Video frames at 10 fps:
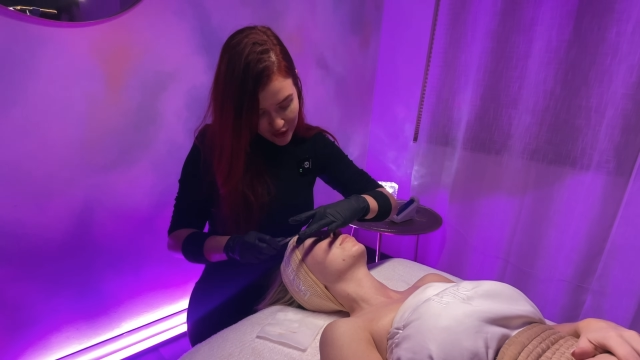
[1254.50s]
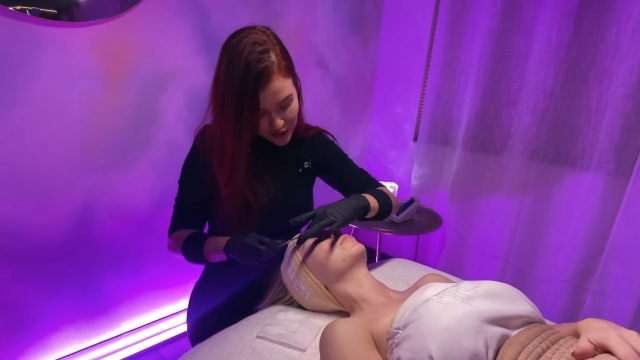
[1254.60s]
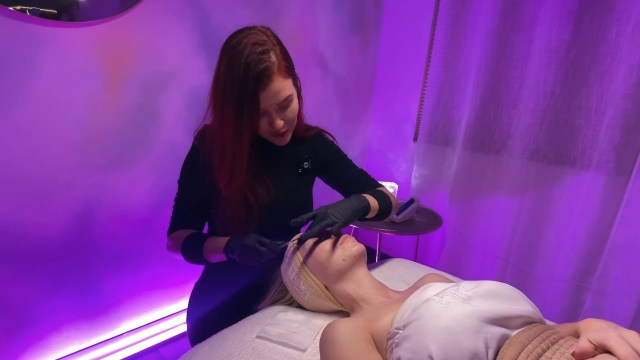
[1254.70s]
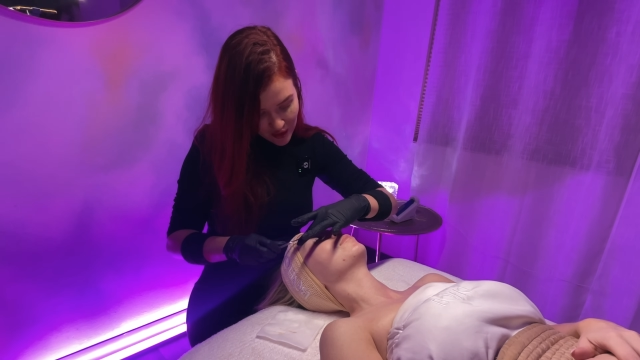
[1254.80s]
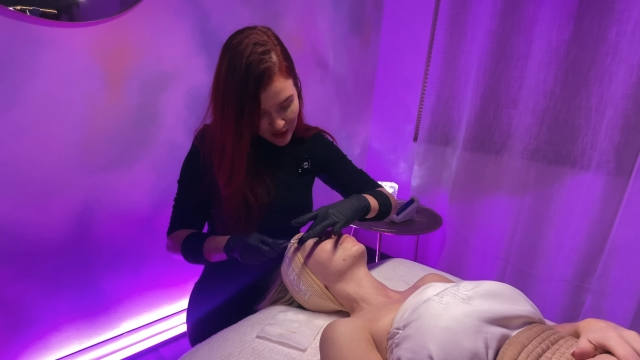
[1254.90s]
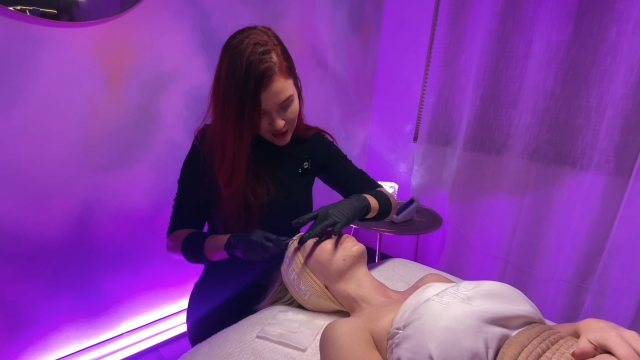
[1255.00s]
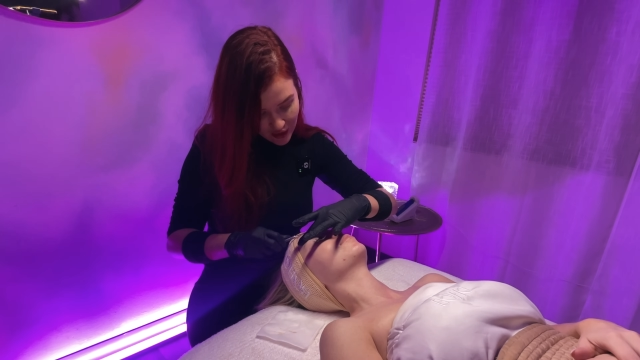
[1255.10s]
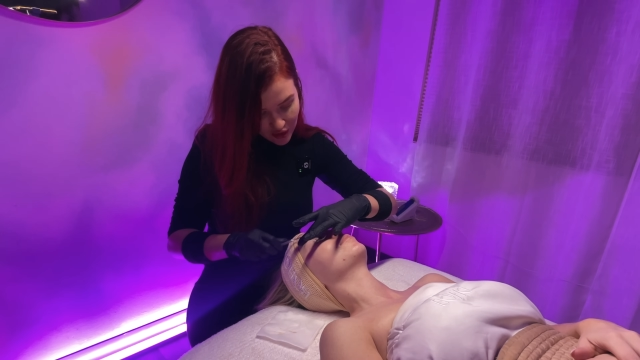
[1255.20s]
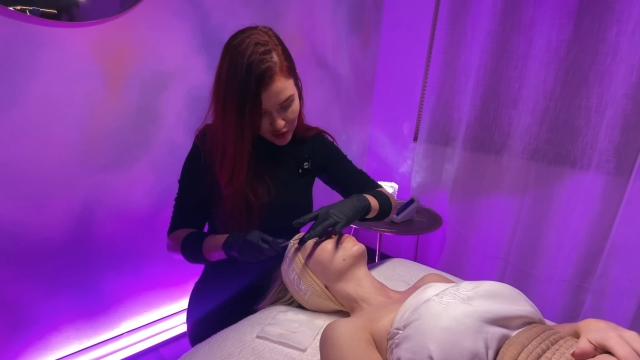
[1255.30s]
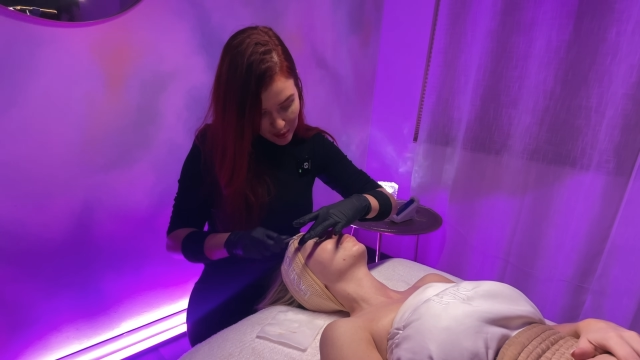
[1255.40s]
also think
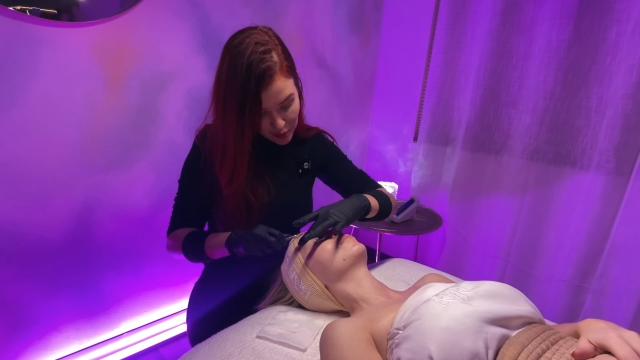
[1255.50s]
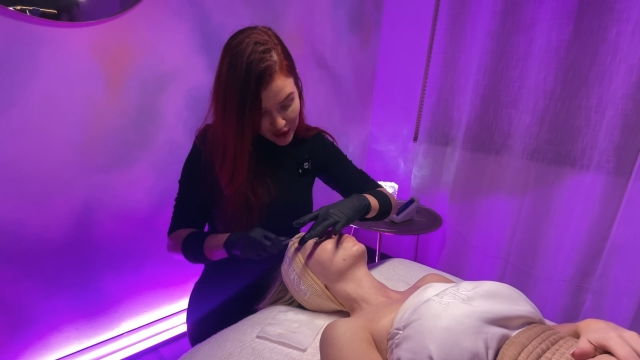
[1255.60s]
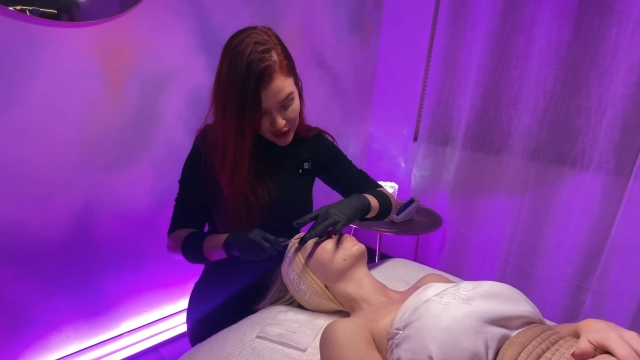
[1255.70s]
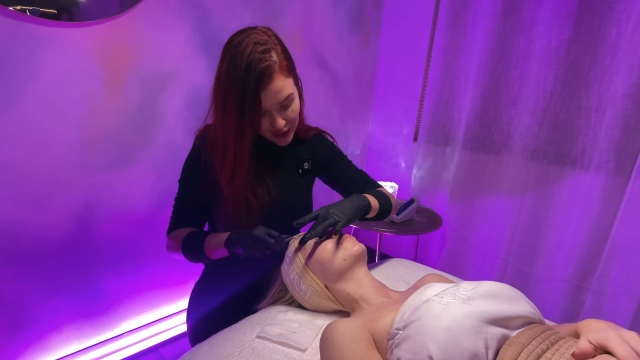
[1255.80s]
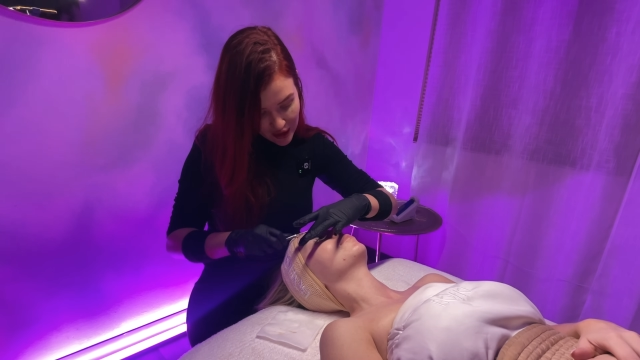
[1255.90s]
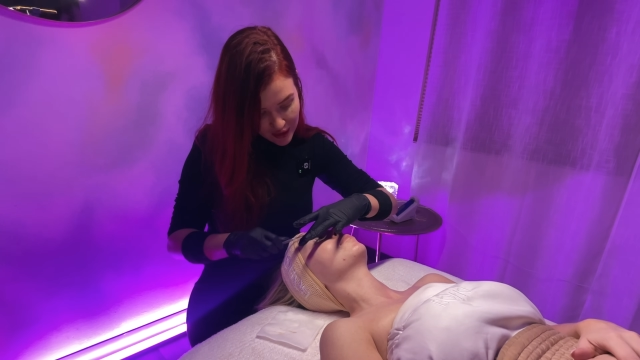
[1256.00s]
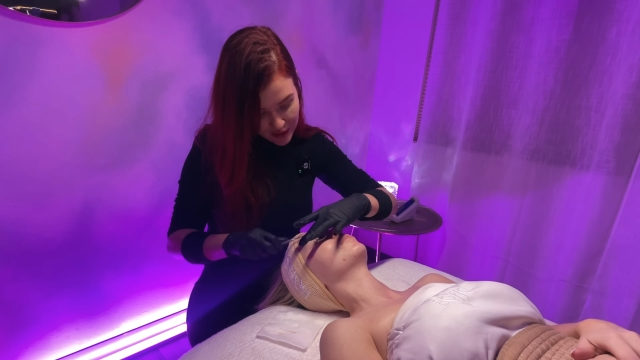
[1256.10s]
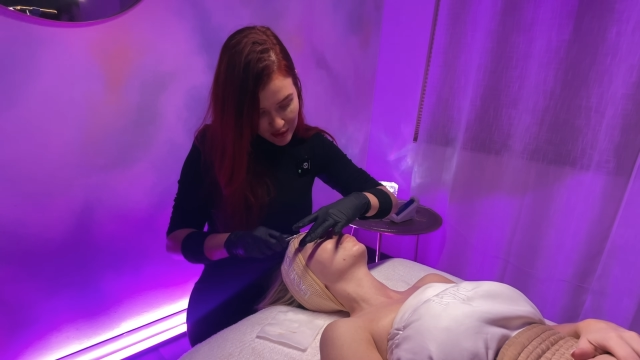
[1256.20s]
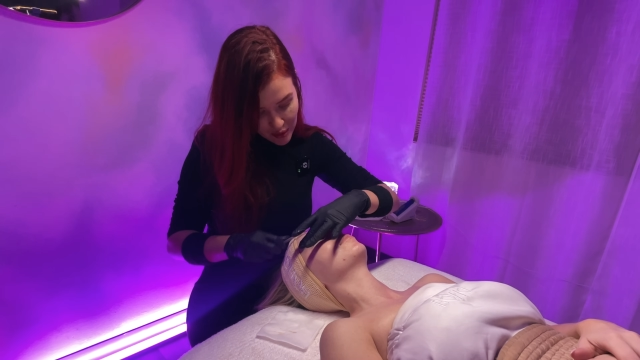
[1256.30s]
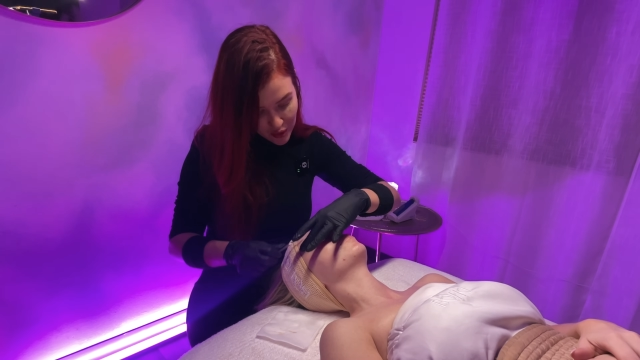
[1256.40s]
dermaplaning is
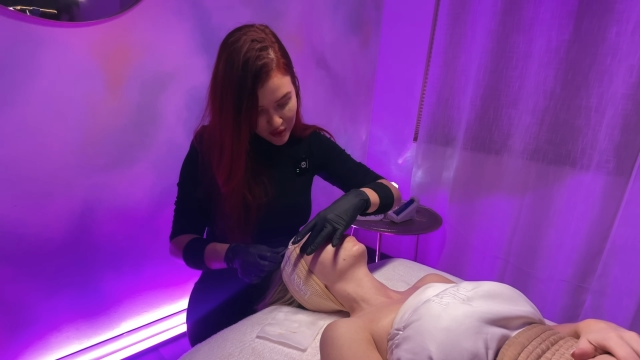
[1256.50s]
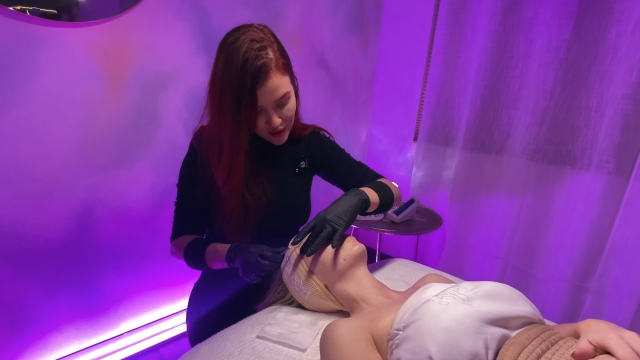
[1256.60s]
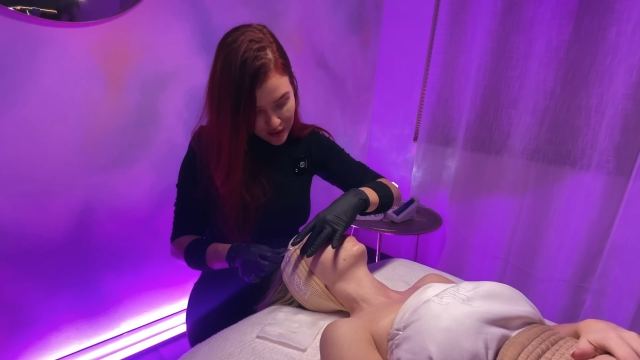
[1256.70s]
the most